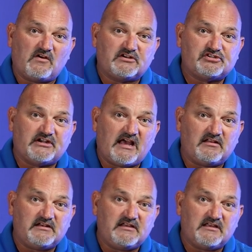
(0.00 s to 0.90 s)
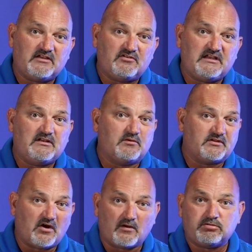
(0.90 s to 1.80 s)
functionality that you need with
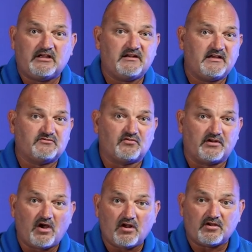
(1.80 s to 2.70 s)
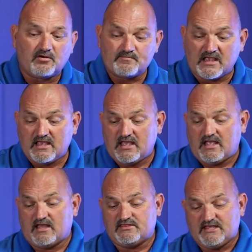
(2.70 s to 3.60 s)
CarPlay and Android Auto.
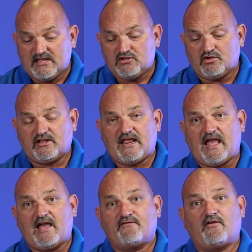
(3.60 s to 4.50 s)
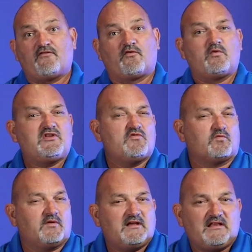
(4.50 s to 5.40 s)
And then you can have for when you
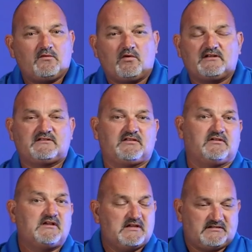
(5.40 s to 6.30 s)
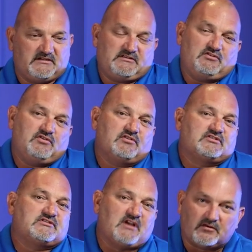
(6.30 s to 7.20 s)
really want to, to do your
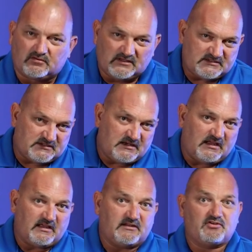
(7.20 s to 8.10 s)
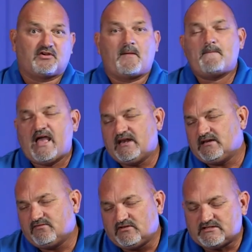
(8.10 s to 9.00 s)
subtle listening and your
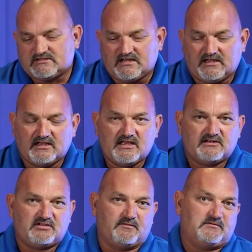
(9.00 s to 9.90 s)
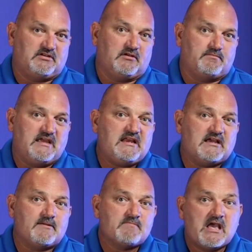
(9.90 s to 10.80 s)
competitive listening to, to
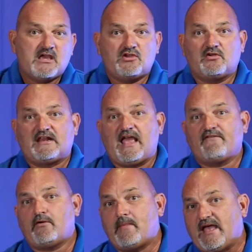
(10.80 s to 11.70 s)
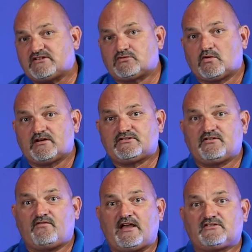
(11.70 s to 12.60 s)
media, you can have a mass storage
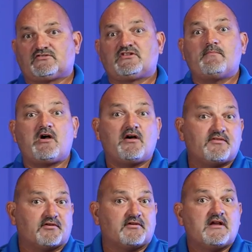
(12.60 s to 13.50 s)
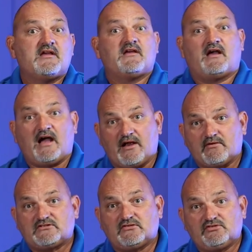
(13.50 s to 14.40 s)
device or some other high
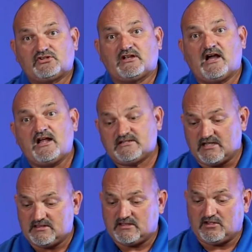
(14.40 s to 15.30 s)
resolution content